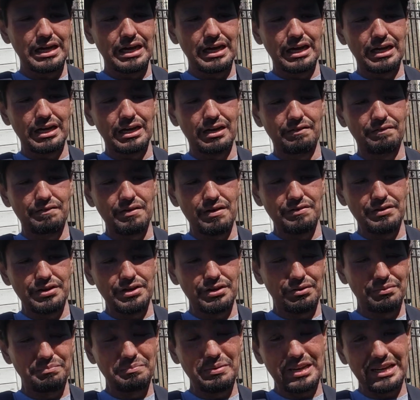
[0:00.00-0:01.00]
a very
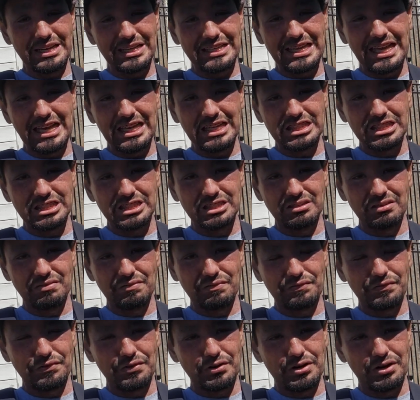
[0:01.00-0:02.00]
known medication
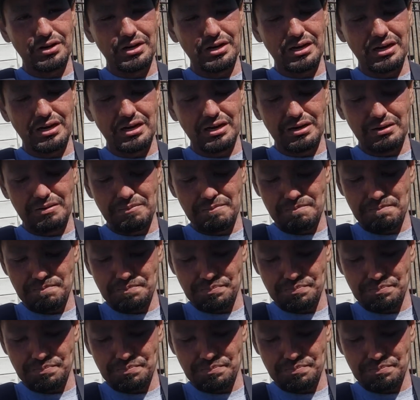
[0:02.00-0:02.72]
for